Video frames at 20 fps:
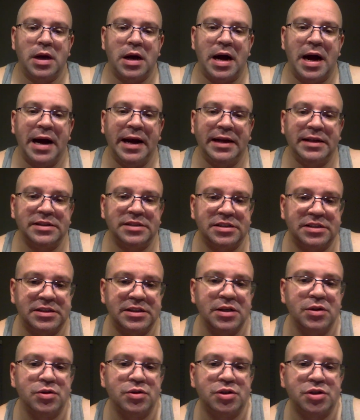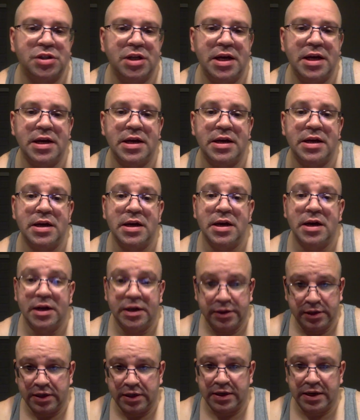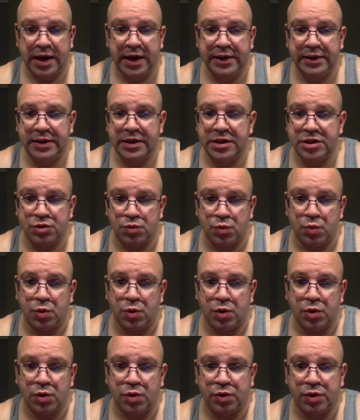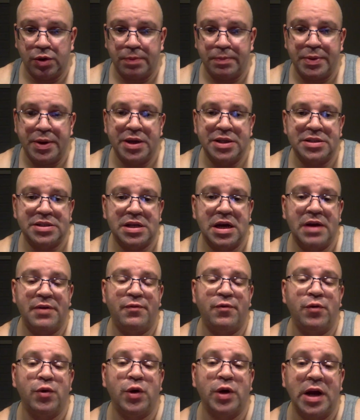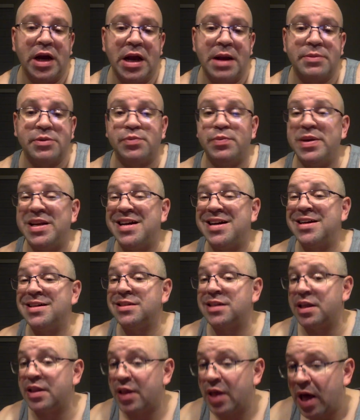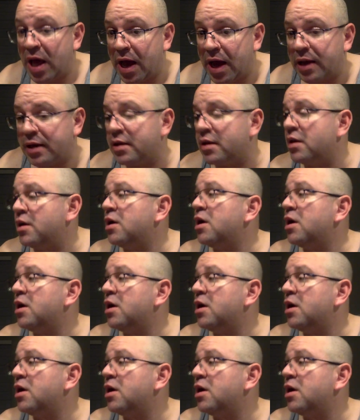I can still say the 90s were the best time for games because of that.